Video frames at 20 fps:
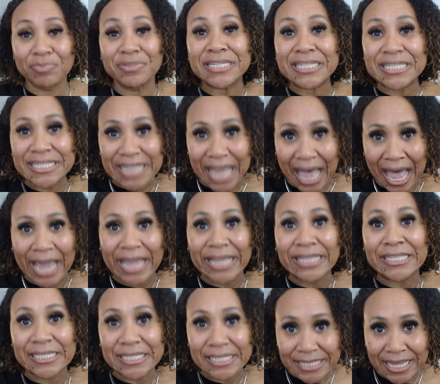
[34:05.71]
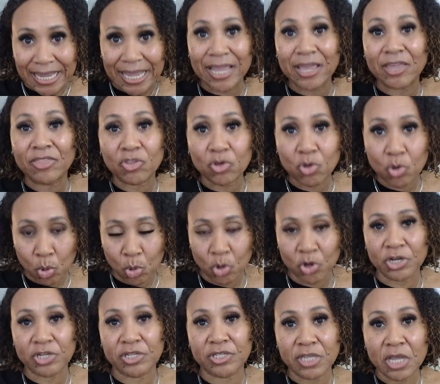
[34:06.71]
Decide to stay the
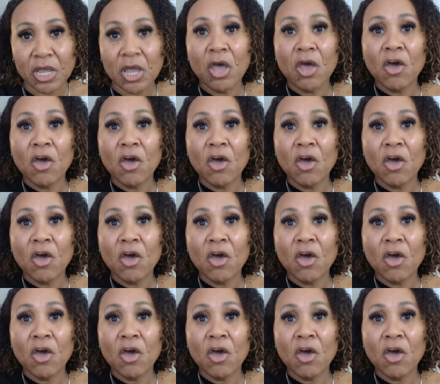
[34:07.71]
course.